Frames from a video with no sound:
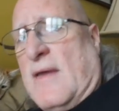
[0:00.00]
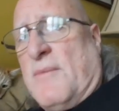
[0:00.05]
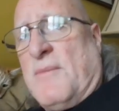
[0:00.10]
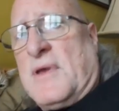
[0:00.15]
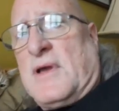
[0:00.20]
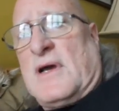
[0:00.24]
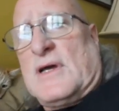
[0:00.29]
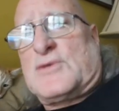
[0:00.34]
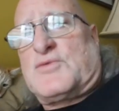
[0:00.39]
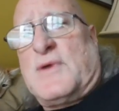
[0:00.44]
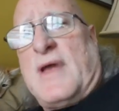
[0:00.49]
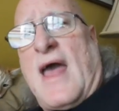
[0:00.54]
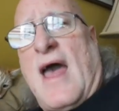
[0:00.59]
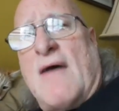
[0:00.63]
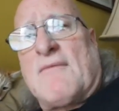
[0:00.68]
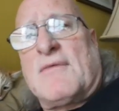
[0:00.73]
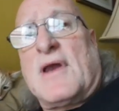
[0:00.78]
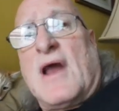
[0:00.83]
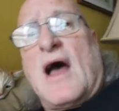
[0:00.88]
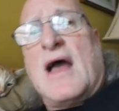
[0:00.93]
because we
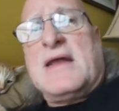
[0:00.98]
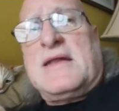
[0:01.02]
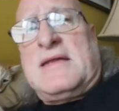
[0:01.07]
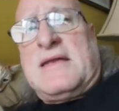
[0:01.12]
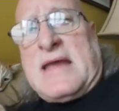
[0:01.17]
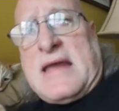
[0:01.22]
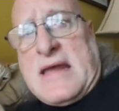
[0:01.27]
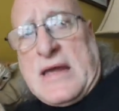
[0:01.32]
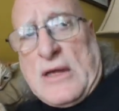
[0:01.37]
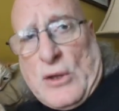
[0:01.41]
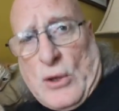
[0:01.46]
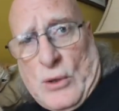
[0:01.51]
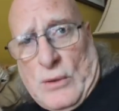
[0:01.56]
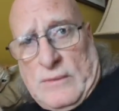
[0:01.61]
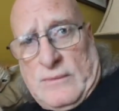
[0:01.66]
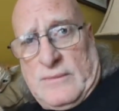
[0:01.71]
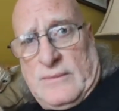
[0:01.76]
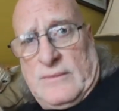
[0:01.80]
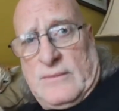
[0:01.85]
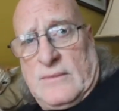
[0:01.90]
have an ideal.
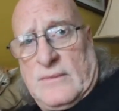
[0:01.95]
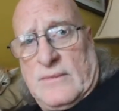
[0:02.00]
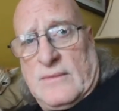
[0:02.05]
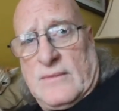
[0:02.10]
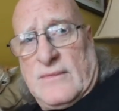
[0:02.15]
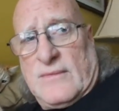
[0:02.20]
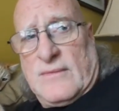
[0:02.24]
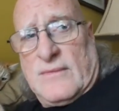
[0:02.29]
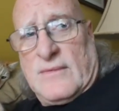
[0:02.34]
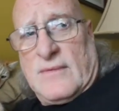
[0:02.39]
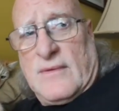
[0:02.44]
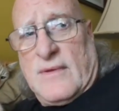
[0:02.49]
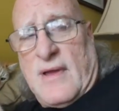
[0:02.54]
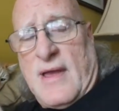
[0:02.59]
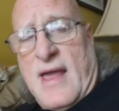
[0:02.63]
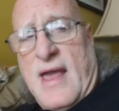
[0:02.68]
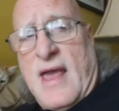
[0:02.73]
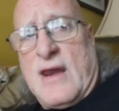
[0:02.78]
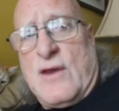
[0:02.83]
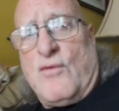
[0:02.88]

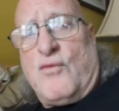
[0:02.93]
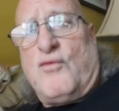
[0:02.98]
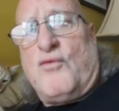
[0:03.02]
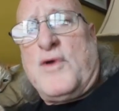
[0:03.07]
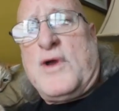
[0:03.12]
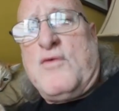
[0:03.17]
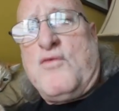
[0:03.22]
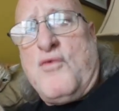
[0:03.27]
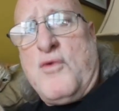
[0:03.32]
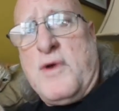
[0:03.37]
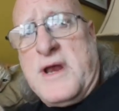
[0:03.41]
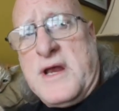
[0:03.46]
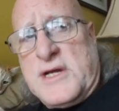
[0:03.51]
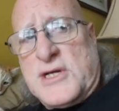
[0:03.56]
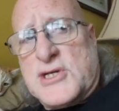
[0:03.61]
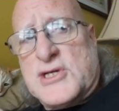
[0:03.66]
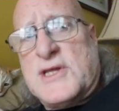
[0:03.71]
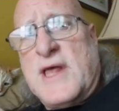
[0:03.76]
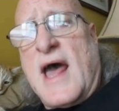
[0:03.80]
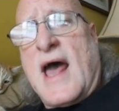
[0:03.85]
And if we
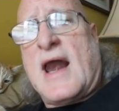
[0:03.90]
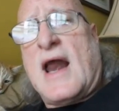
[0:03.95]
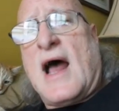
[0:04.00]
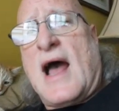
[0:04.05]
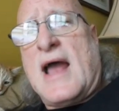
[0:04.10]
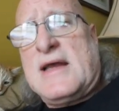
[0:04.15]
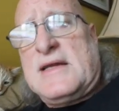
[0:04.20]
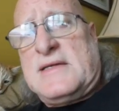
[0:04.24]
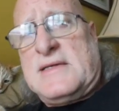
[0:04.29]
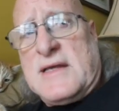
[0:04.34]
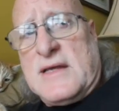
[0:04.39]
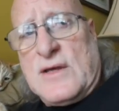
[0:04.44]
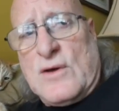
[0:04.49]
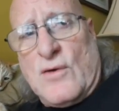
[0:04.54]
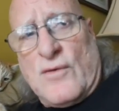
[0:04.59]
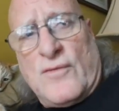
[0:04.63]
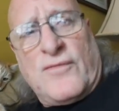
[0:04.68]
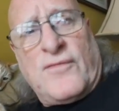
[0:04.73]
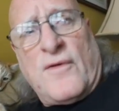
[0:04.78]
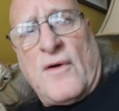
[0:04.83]
reach that
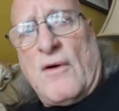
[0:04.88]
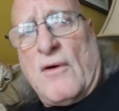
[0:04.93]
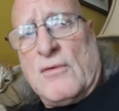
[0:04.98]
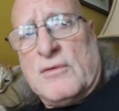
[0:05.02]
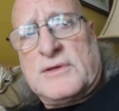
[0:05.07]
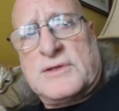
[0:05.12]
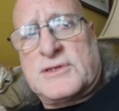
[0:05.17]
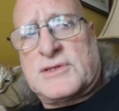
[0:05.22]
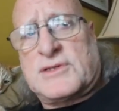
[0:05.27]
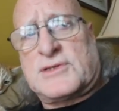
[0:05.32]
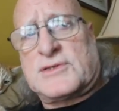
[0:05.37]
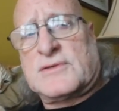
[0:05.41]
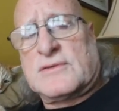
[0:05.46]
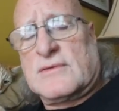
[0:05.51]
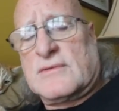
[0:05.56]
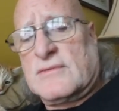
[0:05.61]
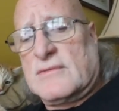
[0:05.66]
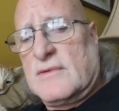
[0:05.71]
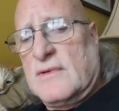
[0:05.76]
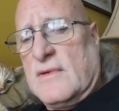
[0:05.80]
ideal, folks,
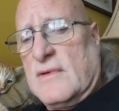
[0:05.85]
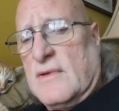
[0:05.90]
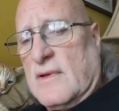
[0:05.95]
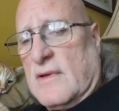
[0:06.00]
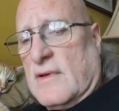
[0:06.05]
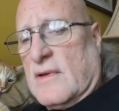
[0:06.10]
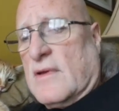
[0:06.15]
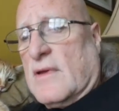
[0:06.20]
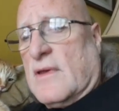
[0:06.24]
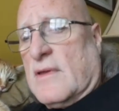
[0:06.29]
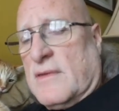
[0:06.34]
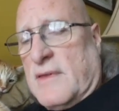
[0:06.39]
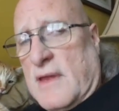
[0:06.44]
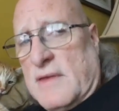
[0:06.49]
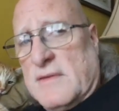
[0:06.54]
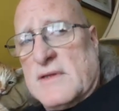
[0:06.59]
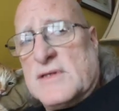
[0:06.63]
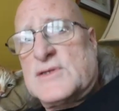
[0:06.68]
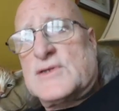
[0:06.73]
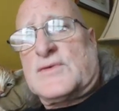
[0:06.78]

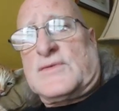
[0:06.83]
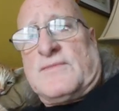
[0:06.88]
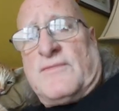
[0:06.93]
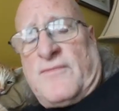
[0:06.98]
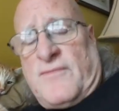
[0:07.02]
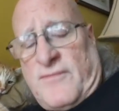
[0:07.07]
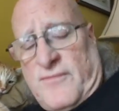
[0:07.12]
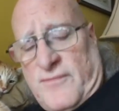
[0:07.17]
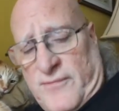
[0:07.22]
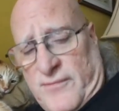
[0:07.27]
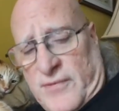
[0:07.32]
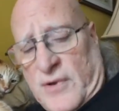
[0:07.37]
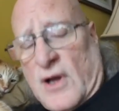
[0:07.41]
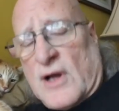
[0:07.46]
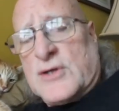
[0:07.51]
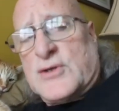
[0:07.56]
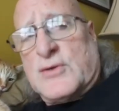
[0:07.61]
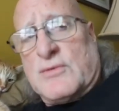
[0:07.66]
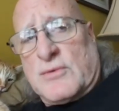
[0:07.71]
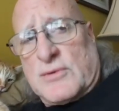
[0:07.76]
then this
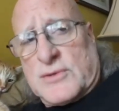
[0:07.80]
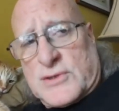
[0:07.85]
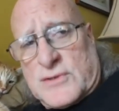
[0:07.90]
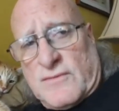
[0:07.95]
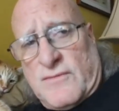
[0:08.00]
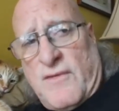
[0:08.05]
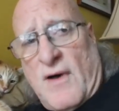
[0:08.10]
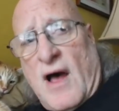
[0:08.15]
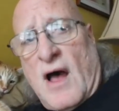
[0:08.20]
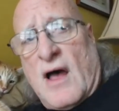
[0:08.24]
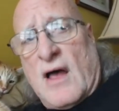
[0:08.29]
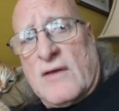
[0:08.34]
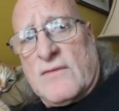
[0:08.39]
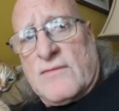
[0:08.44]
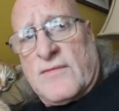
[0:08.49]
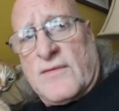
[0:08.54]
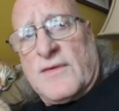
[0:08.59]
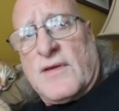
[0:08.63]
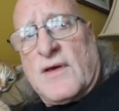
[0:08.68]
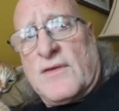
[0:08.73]
country will
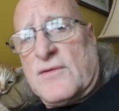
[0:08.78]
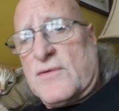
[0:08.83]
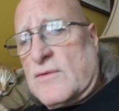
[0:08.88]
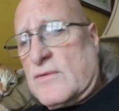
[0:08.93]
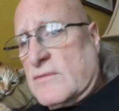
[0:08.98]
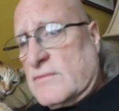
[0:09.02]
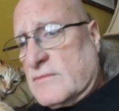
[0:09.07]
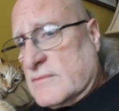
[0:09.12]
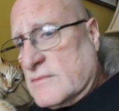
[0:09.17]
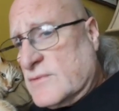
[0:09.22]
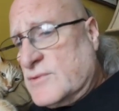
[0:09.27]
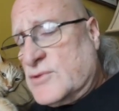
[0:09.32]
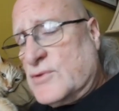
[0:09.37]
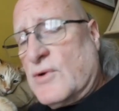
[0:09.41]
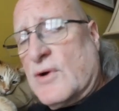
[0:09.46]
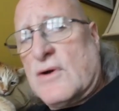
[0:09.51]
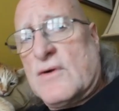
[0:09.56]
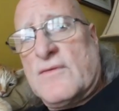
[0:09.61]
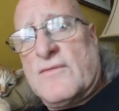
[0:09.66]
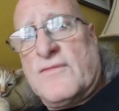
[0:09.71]
survive another
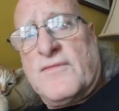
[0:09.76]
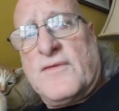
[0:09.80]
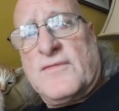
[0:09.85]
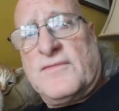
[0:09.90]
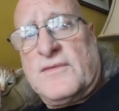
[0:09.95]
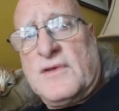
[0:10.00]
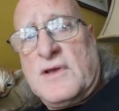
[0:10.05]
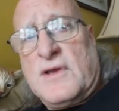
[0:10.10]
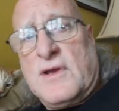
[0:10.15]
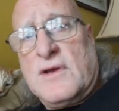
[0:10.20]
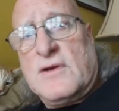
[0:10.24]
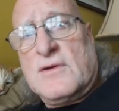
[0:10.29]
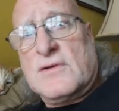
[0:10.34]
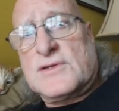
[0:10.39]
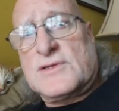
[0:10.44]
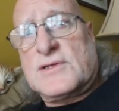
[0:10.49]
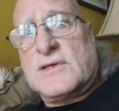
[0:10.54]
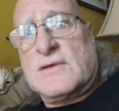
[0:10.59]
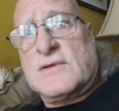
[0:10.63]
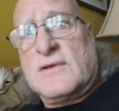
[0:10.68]
250
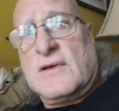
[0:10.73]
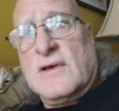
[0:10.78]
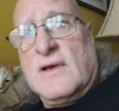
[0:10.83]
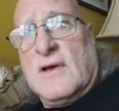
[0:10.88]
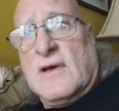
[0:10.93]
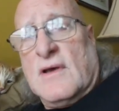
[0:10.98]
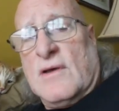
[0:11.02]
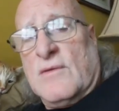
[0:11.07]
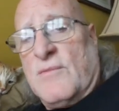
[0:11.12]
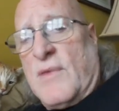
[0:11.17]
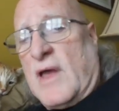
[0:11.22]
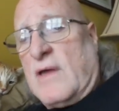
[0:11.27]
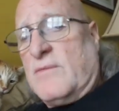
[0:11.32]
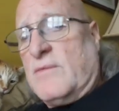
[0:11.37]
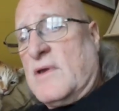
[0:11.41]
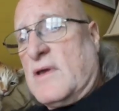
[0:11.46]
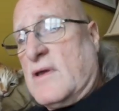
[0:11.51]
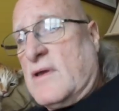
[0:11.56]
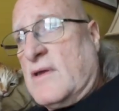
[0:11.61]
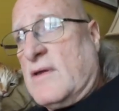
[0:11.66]
years. And
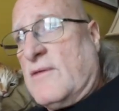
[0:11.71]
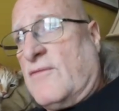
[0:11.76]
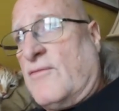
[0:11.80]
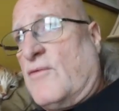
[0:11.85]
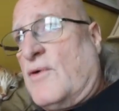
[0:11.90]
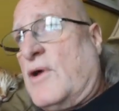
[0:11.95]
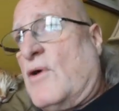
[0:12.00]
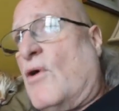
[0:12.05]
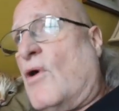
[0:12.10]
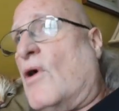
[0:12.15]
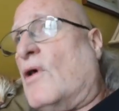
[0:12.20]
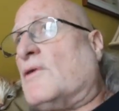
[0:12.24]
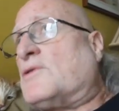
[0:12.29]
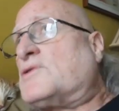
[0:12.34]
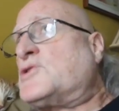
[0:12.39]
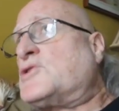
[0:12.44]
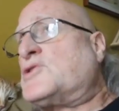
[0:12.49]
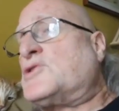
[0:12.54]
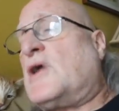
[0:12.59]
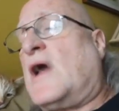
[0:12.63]
maybe if we all
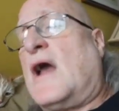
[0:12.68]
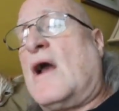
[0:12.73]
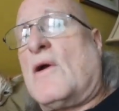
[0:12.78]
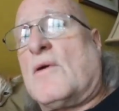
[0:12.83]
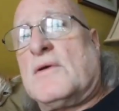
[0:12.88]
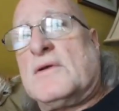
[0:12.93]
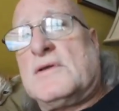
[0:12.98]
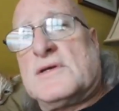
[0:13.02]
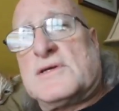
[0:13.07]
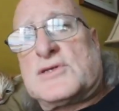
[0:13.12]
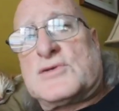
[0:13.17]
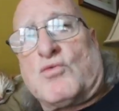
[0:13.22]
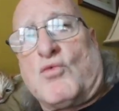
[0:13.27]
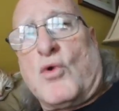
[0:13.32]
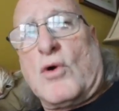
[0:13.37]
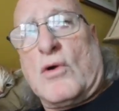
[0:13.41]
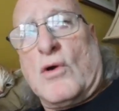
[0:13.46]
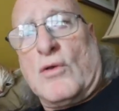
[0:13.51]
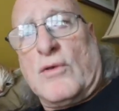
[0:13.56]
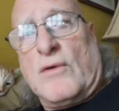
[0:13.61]
share in this
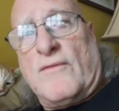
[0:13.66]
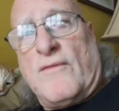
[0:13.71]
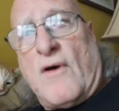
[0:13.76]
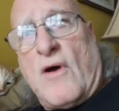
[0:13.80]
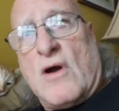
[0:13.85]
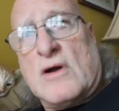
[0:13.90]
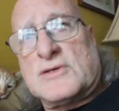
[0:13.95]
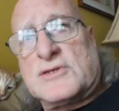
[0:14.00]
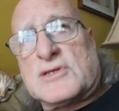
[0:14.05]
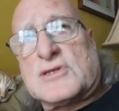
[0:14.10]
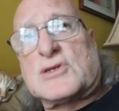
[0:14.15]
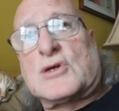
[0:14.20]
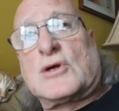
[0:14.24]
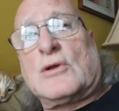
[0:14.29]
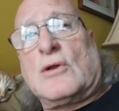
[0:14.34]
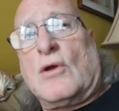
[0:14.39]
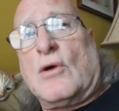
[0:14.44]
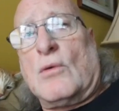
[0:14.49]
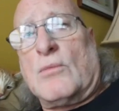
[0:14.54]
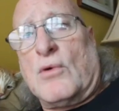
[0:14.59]
world of ours, this
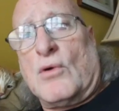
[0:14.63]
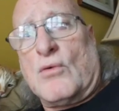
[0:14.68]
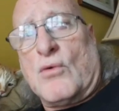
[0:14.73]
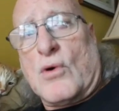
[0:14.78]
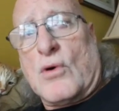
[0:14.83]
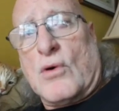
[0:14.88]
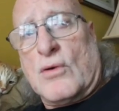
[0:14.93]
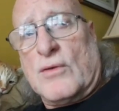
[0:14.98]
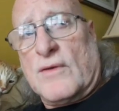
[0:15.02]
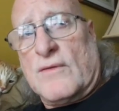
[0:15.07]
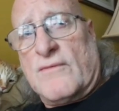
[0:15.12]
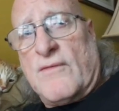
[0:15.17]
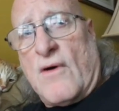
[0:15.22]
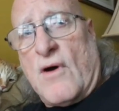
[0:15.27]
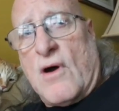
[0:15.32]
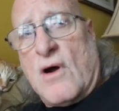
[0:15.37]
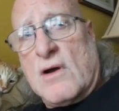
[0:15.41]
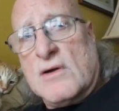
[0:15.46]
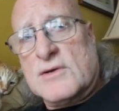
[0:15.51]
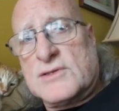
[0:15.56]
global world of
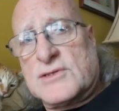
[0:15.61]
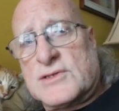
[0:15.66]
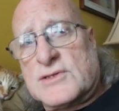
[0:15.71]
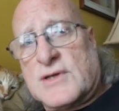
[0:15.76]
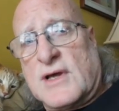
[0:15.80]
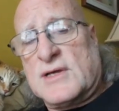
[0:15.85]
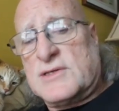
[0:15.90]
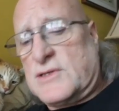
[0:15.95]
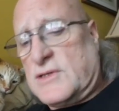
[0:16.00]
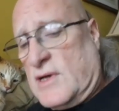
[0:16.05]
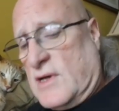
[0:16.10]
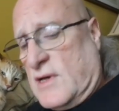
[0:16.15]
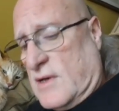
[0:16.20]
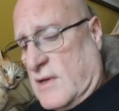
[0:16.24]
ours, as